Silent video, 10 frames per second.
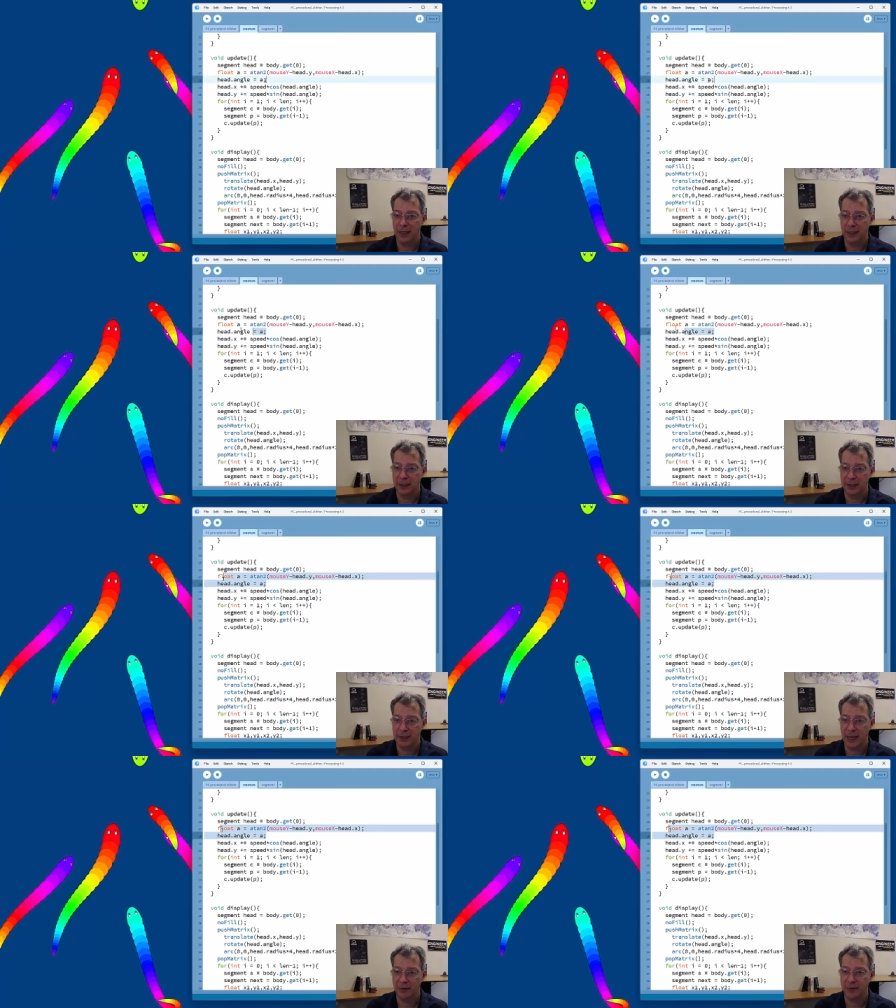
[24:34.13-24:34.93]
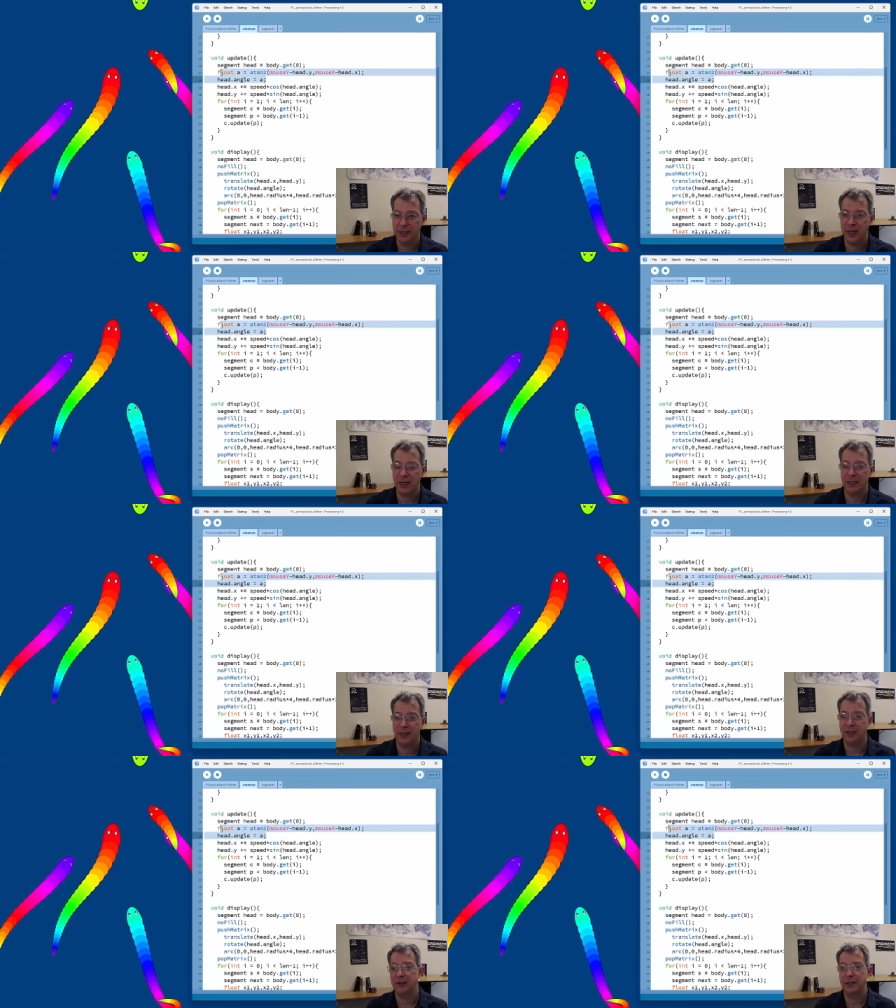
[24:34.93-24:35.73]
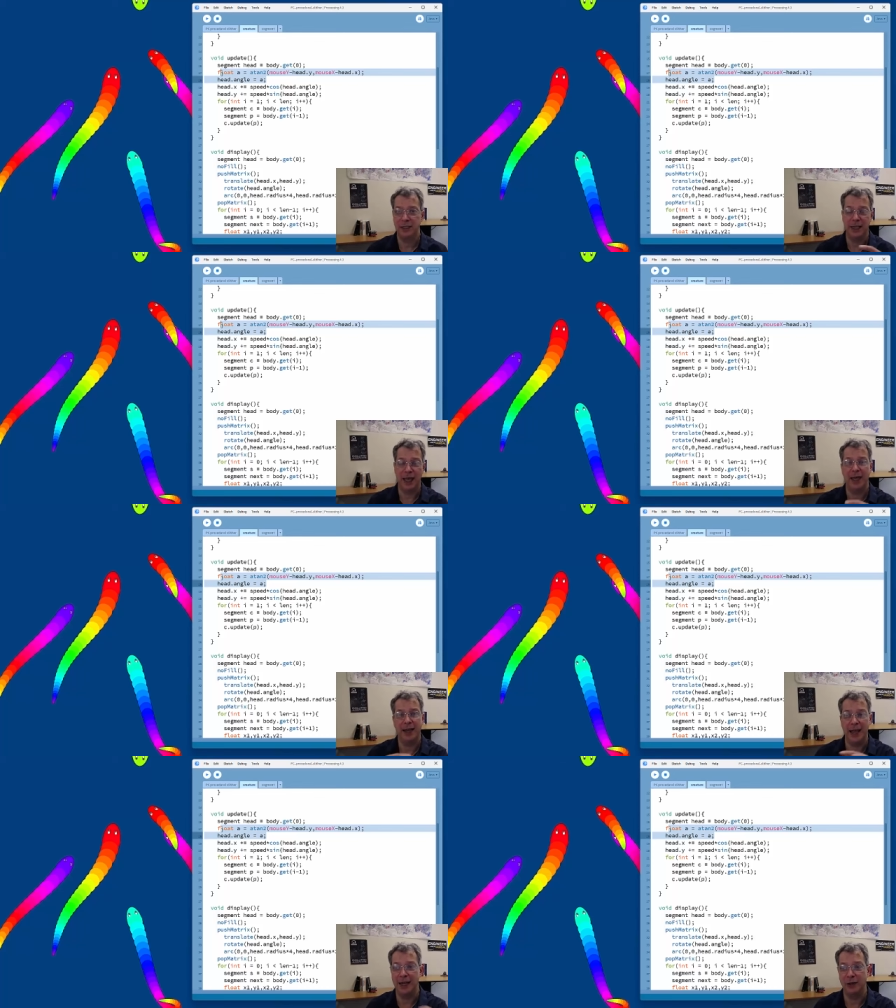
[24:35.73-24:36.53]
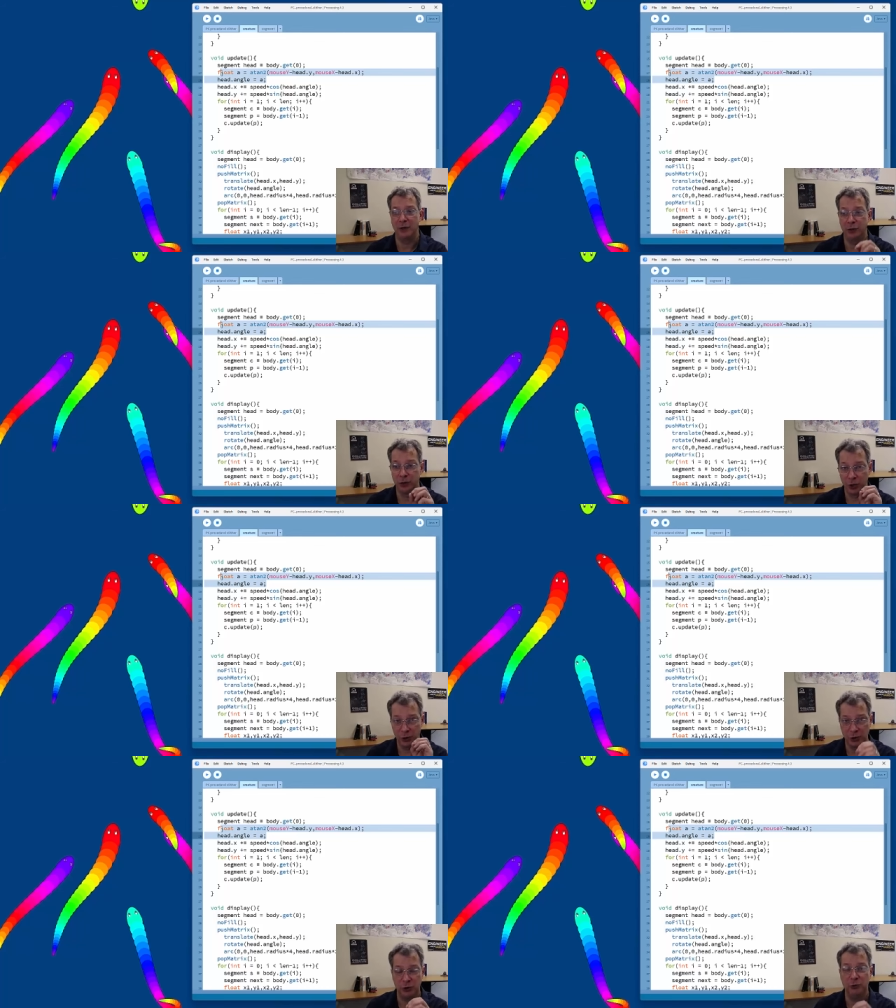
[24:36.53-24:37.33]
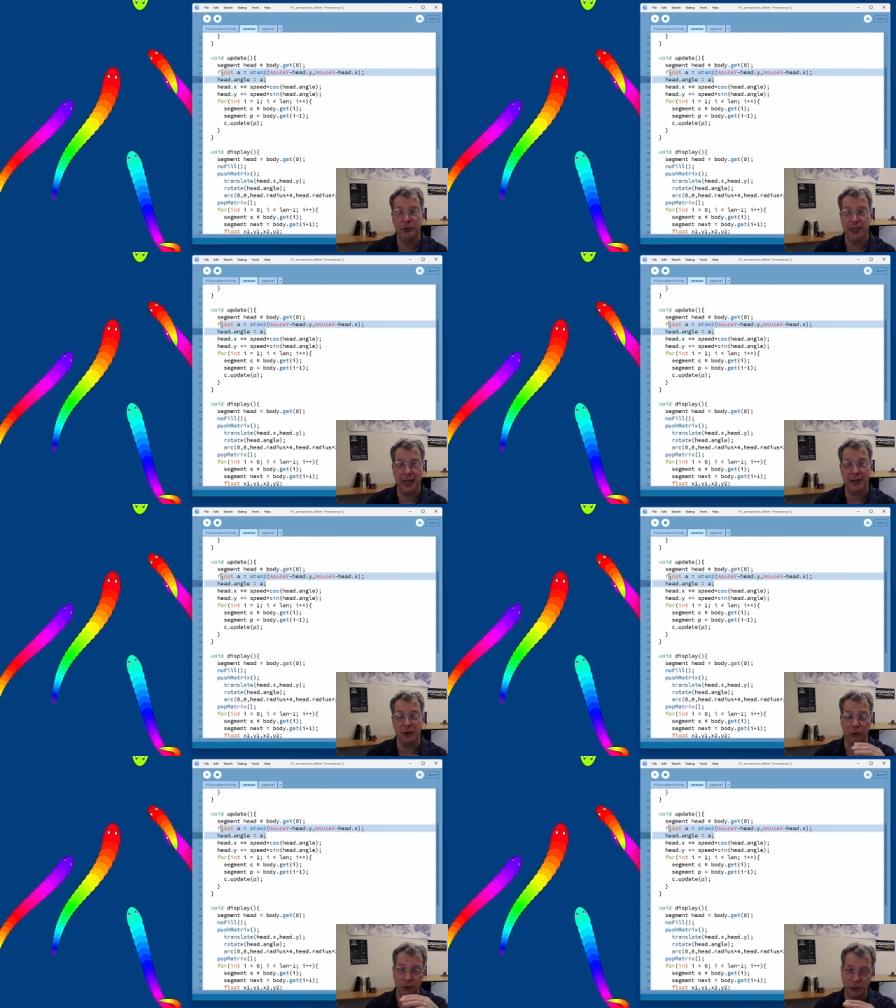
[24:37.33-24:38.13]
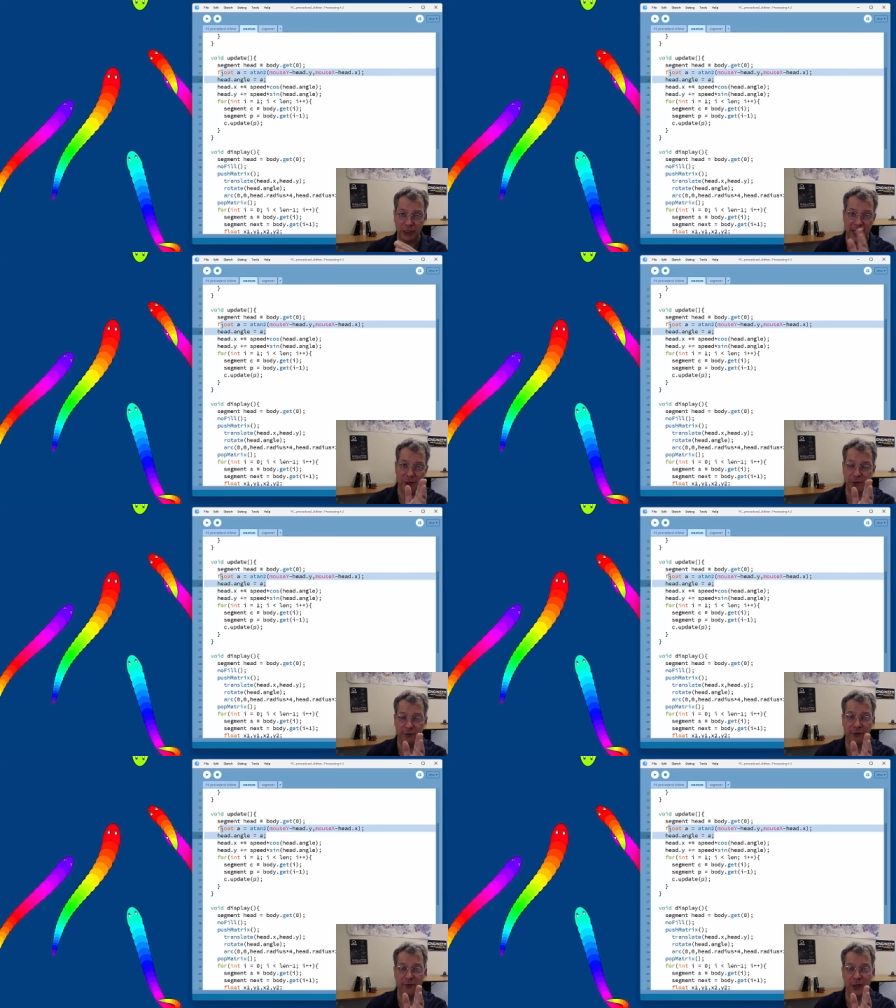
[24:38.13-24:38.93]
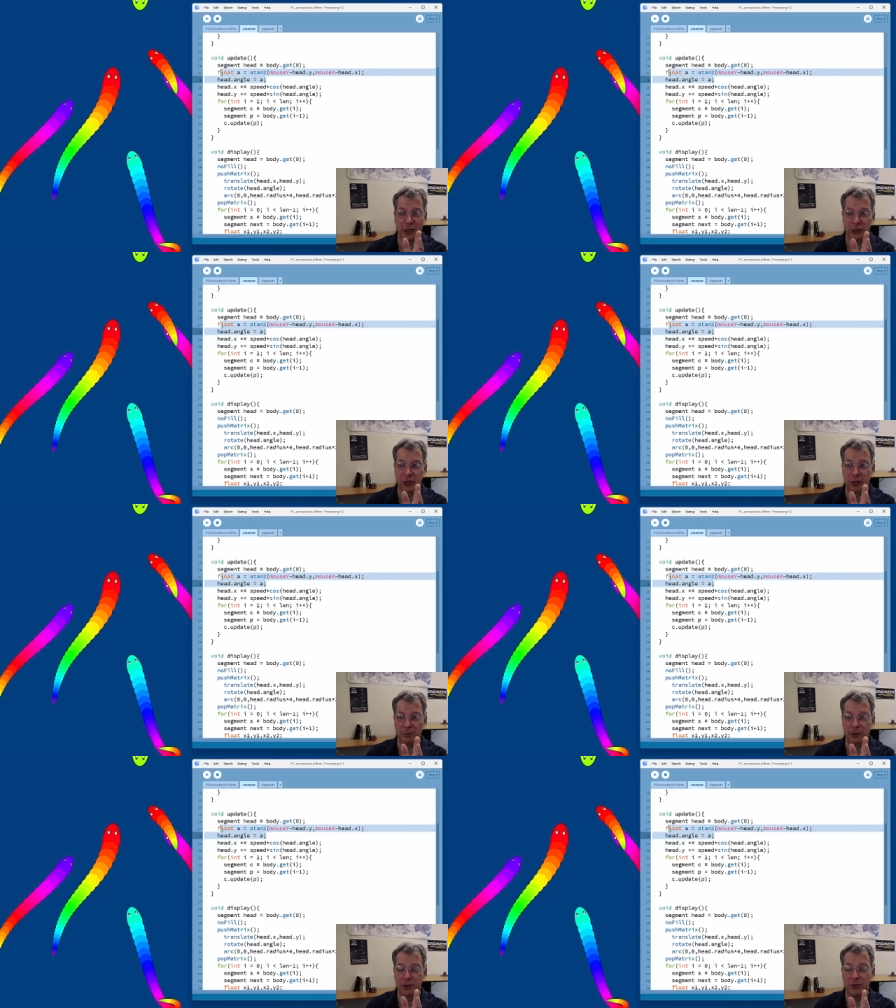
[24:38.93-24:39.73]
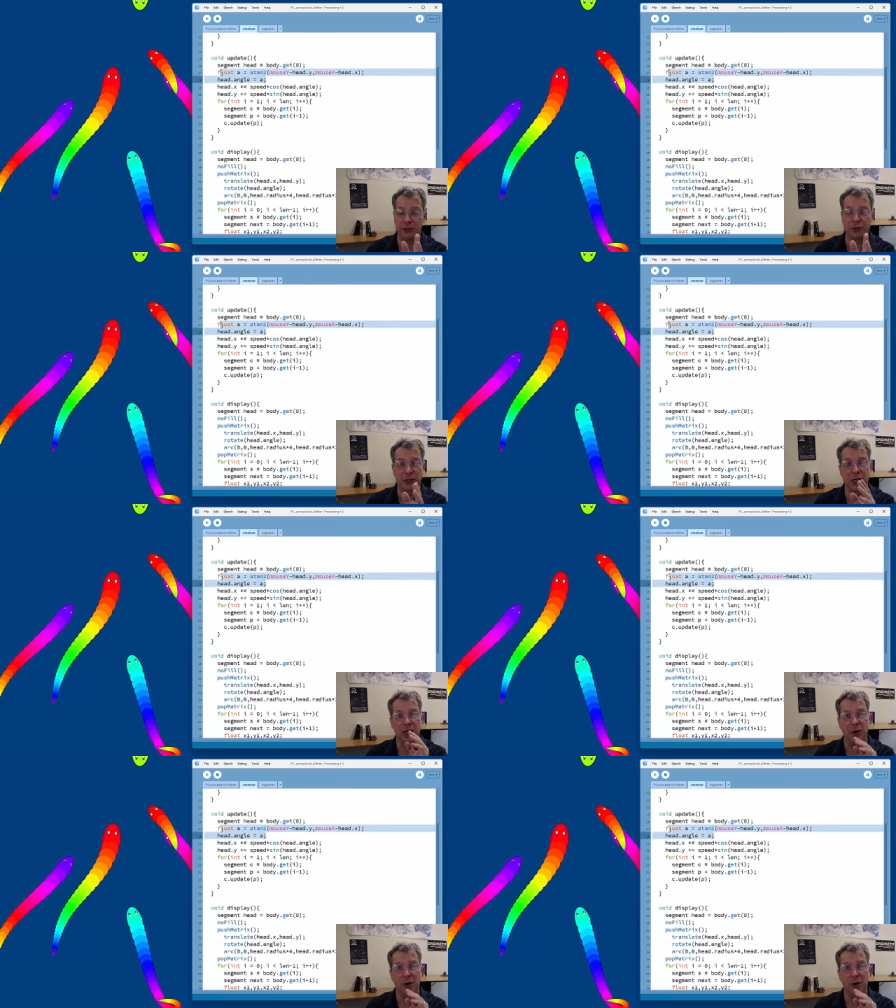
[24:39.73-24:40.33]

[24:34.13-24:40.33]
And instead of setting the head angle to the angle, which allows for very sharp turns.